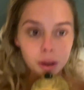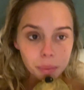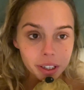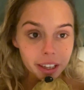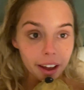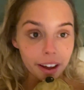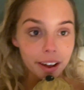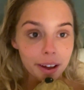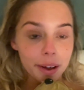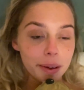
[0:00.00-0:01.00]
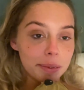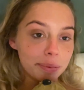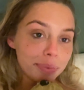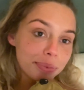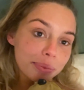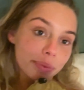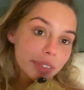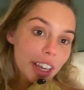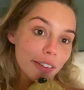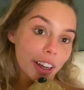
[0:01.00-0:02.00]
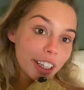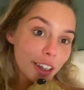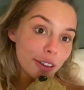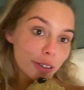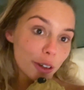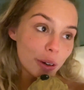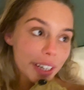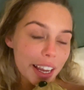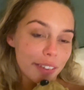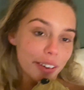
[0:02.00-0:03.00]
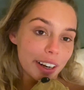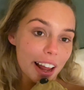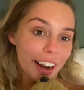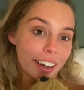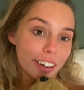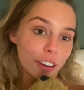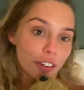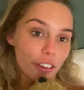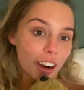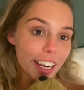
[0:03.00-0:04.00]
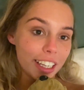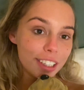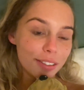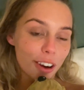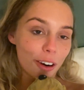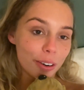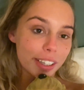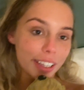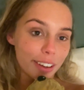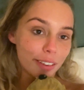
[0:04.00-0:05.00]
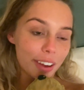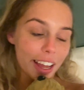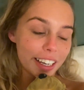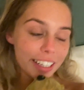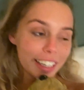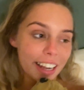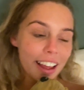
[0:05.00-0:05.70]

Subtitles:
But yeah, thank you for Nathan and Grace for holding the event.